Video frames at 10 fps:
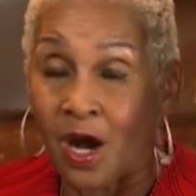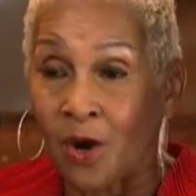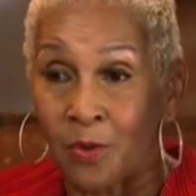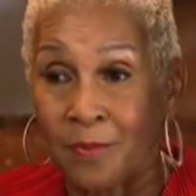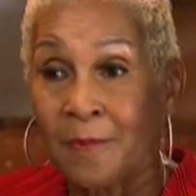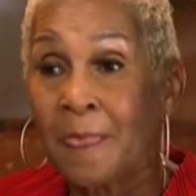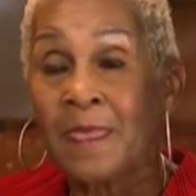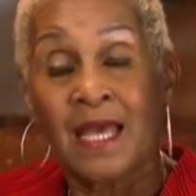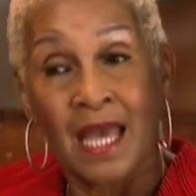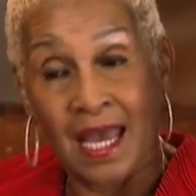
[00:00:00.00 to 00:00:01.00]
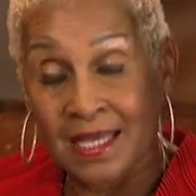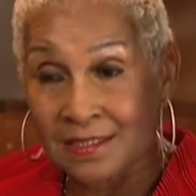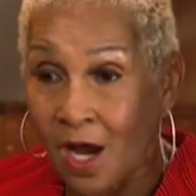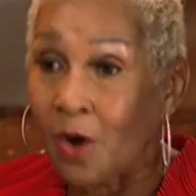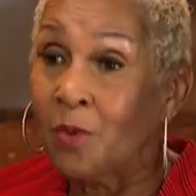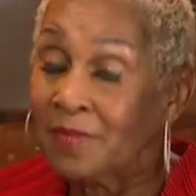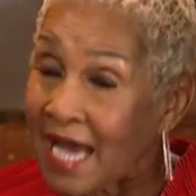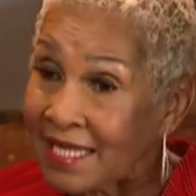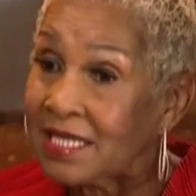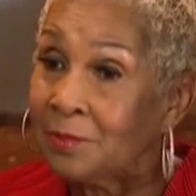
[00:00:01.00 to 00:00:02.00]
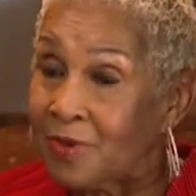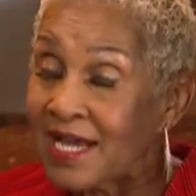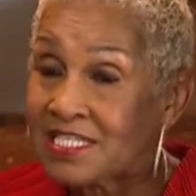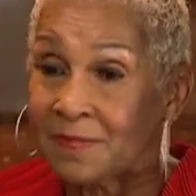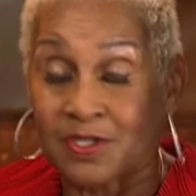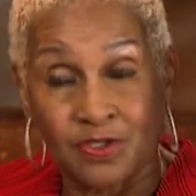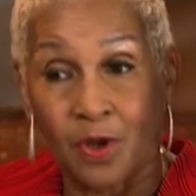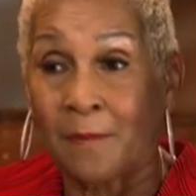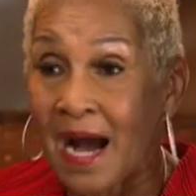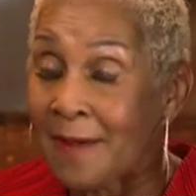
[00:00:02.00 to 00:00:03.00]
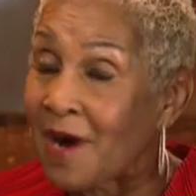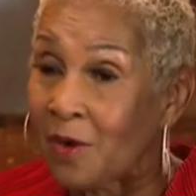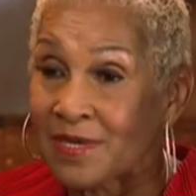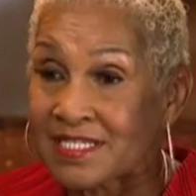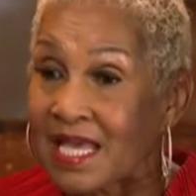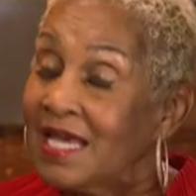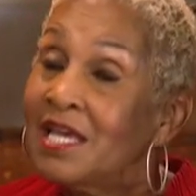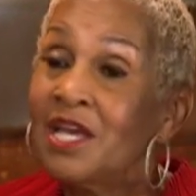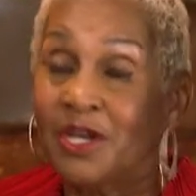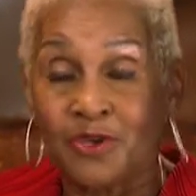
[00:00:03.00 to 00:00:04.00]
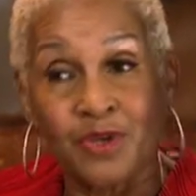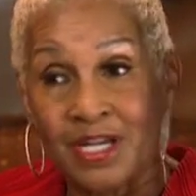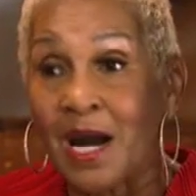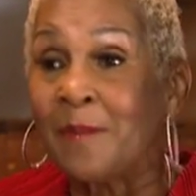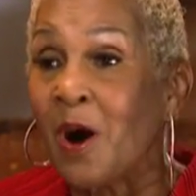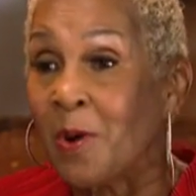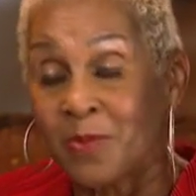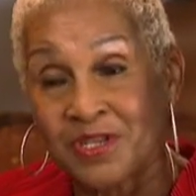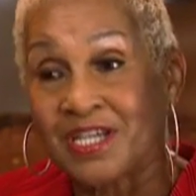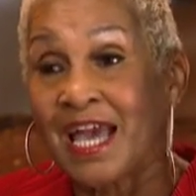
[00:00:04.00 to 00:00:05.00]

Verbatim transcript: home. And home kind of embraced me. You know, mom always say, you can come home when you